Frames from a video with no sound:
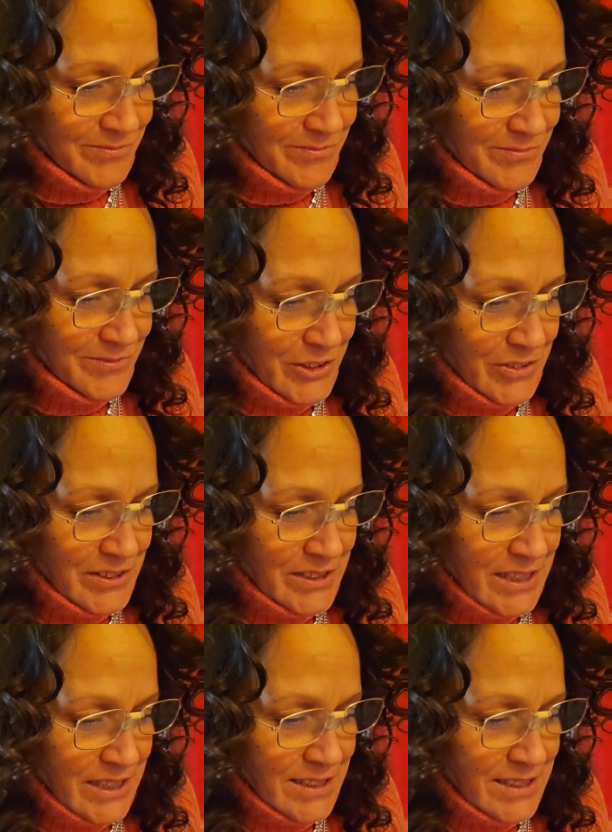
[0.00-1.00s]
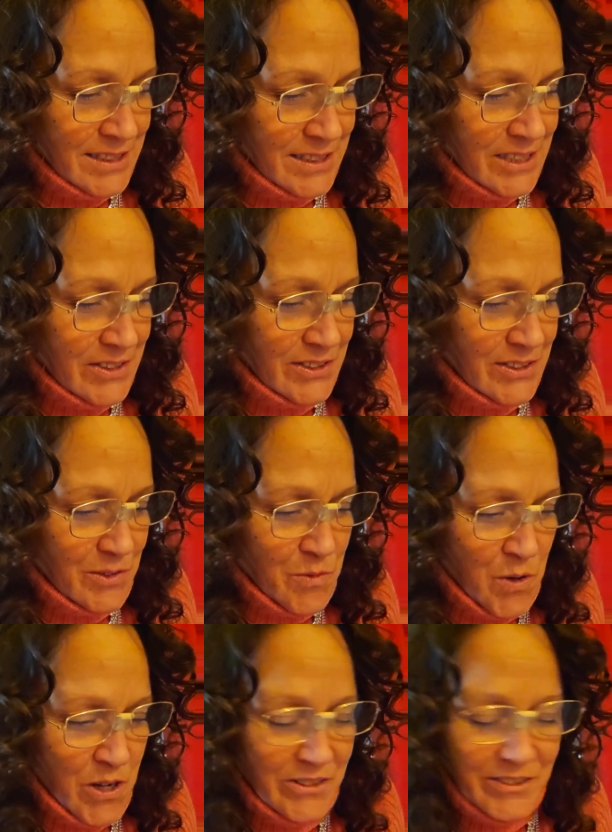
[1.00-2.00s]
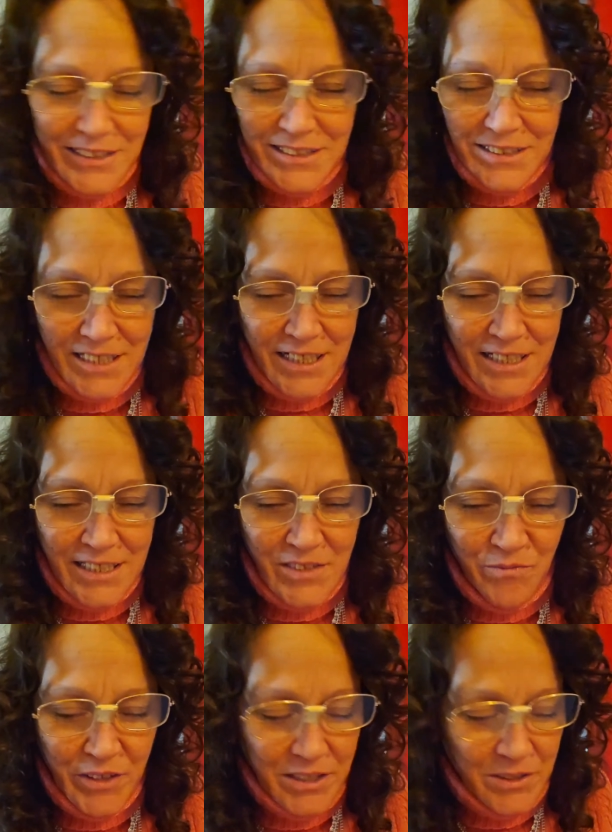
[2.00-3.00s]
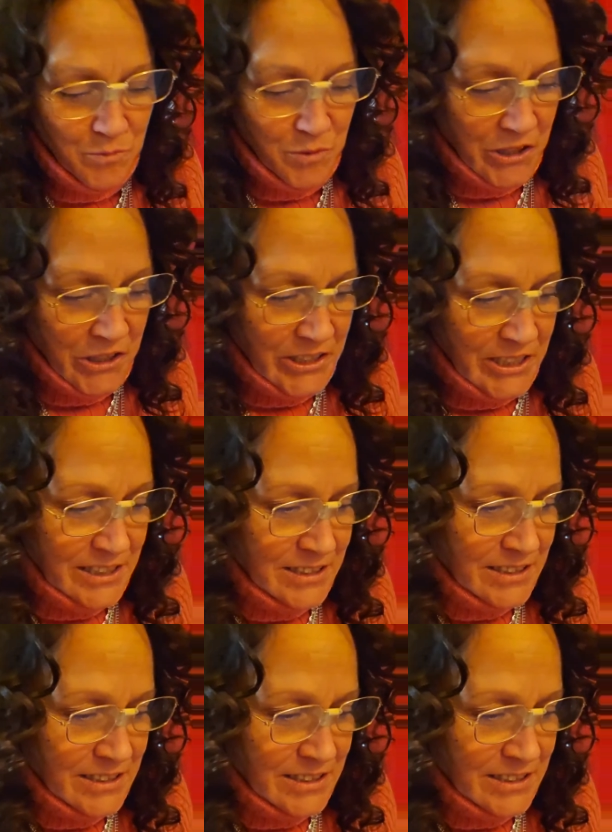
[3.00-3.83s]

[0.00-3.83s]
You'll assess the skills and qualities needed to fit the work, and